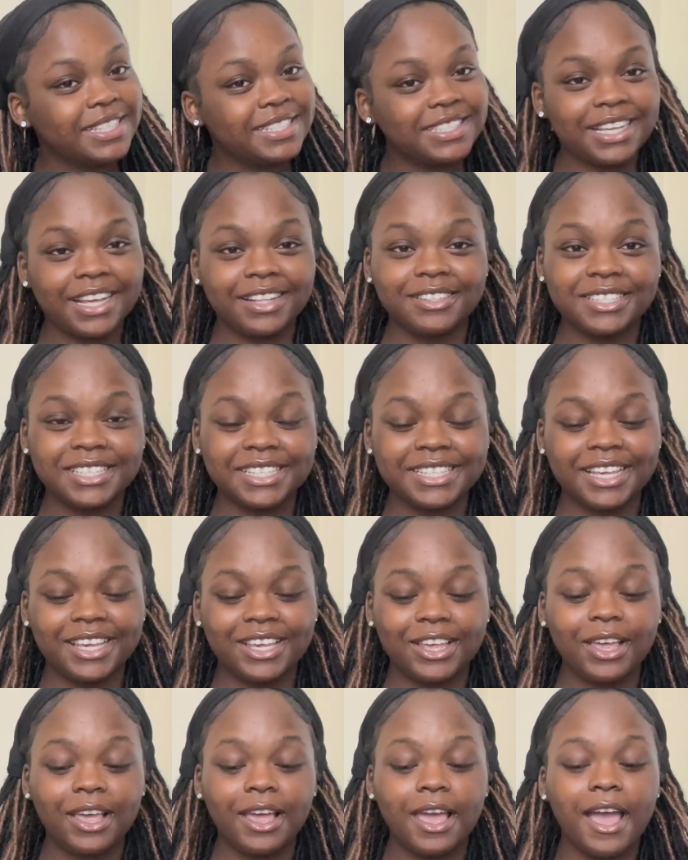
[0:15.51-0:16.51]
title
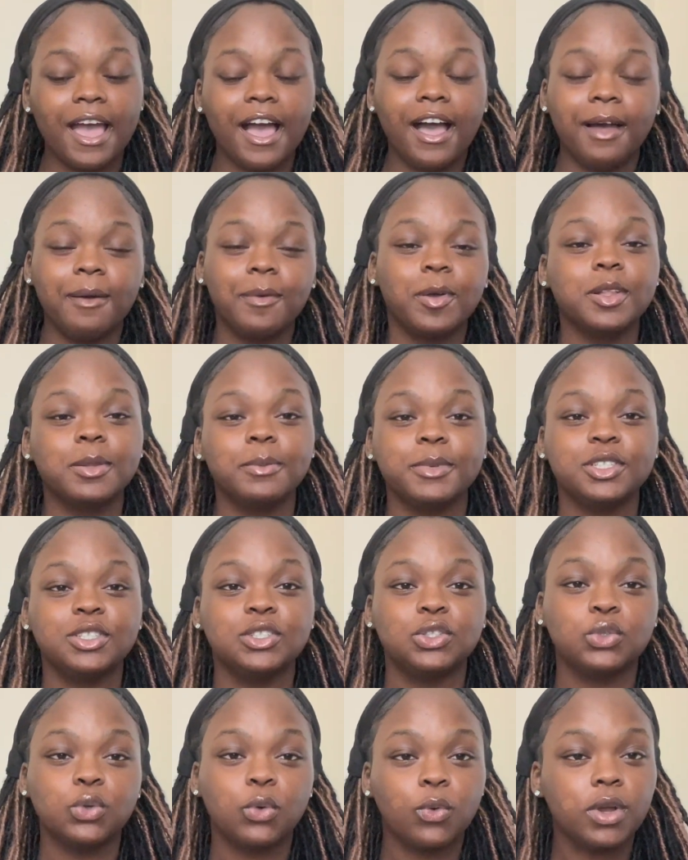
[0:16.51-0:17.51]
today i'm gonna be
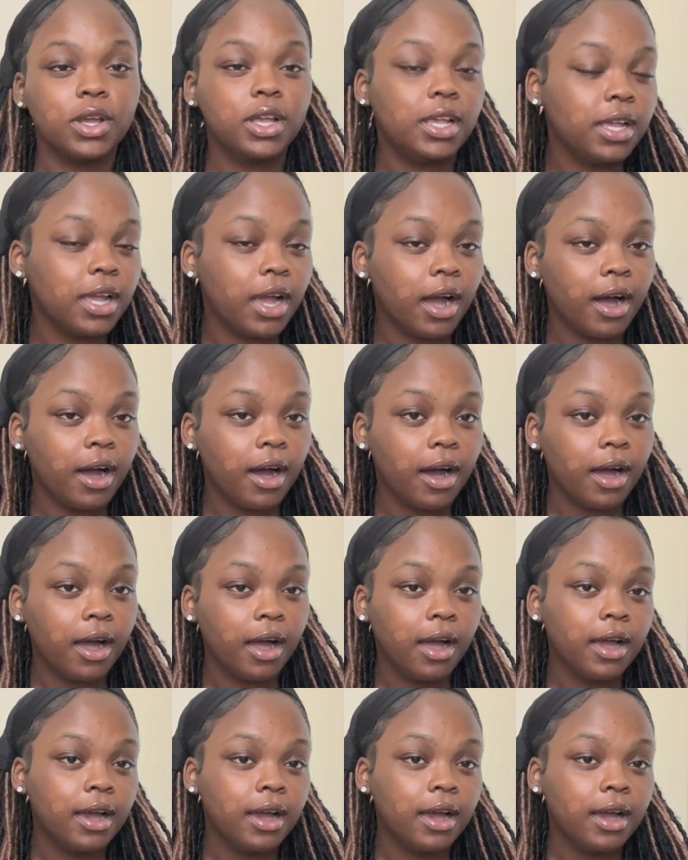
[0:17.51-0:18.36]
showing y'all